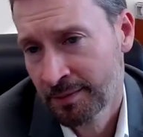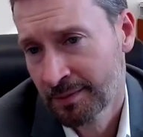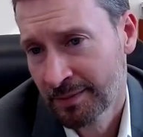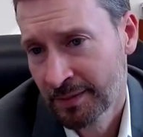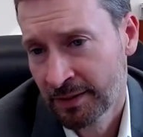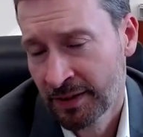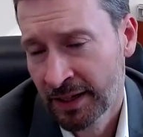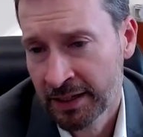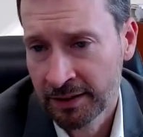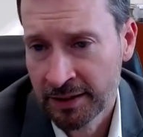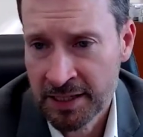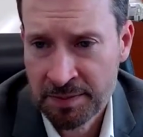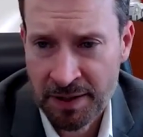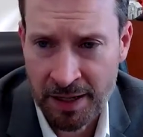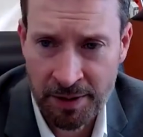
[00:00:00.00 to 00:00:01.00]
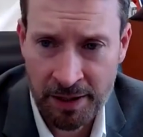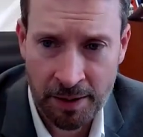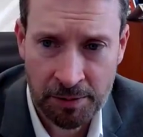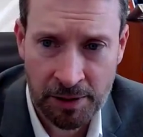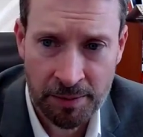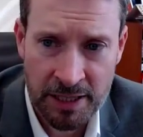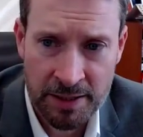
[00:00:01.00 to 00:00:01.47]
If I can at least pick
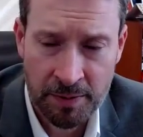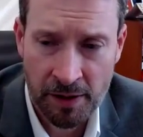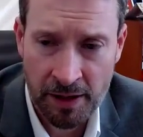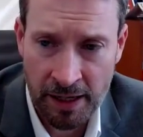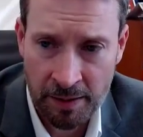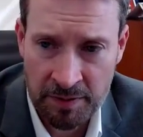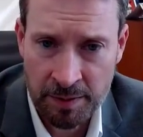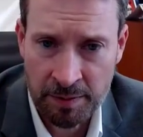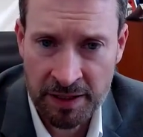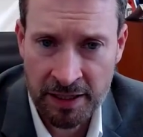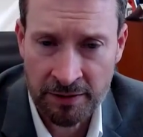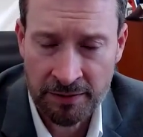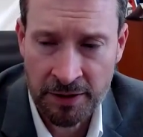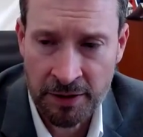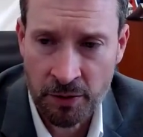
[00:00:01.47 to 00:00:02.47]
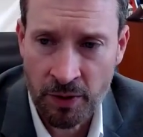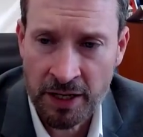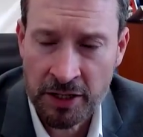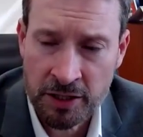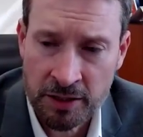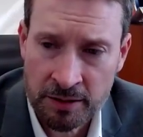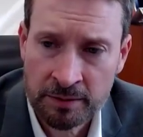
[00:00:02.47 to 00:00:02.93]
up a couple of baseball games, that'd be kind of fun
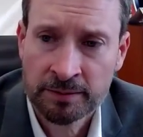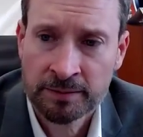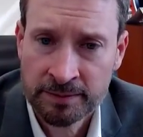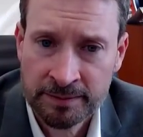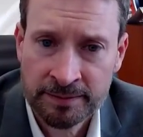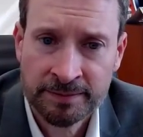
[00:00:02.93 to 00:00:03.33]
to watch.